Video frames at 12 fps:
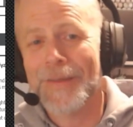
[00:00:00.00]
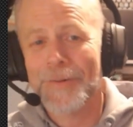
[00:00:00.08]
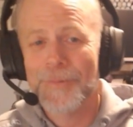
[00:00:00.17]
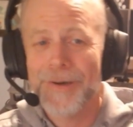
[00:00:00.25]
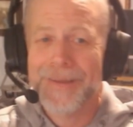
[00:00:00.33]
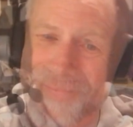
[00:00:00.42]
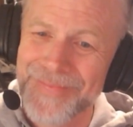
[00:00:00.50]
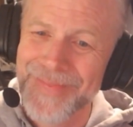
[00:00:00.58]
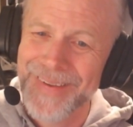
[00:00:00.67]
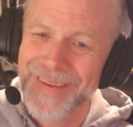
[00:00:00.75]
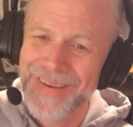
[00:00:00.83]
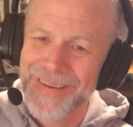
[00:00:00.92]
with
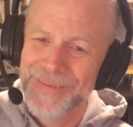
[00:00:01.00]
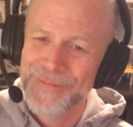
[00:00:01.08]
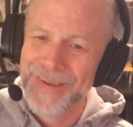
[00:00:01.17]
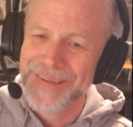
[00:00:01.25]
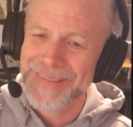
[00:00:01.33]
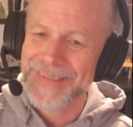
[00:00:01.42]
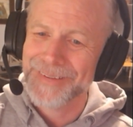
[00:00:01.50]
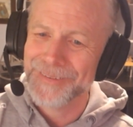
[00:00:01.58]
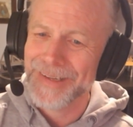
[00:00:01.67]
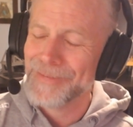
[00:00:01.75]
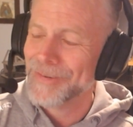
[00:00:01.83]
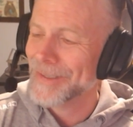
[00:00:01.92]
because I don't
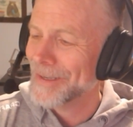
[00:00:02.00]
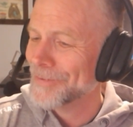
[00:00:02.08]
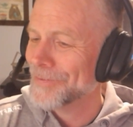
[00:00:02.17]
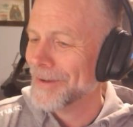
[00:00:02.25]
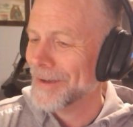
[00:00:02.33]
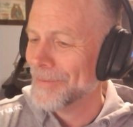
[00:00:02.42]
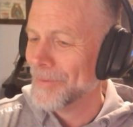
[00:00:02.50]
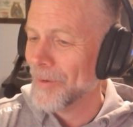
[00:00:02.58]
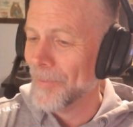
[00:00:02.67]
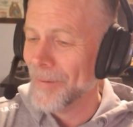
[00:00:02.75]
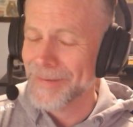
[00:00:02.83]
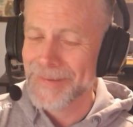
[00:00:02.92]
have enough
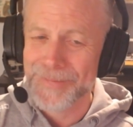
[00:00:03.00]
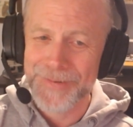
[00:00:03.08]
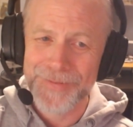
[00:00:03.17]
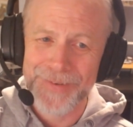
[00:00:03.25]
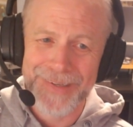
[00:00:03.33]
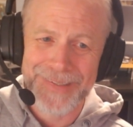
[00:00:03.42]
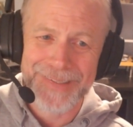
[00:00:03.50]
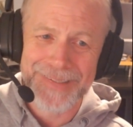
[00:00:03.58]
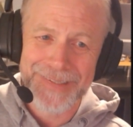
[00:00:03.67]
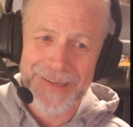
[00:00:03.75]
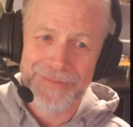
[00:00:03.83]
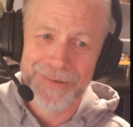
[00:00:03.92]
momentum to fix the
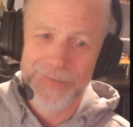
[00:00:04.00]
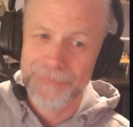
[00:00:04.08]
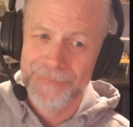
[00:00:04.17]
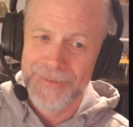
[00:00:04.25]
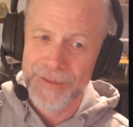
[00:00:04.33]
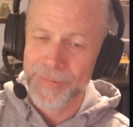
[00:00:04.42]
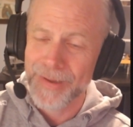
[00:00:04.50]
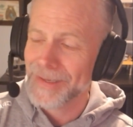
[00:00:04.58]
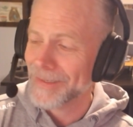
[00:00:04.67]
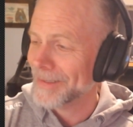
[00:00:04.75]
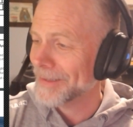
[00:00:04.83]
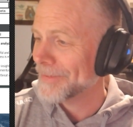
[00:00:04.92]
7 and make
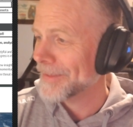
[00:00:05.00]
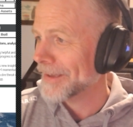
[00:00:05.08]
it anything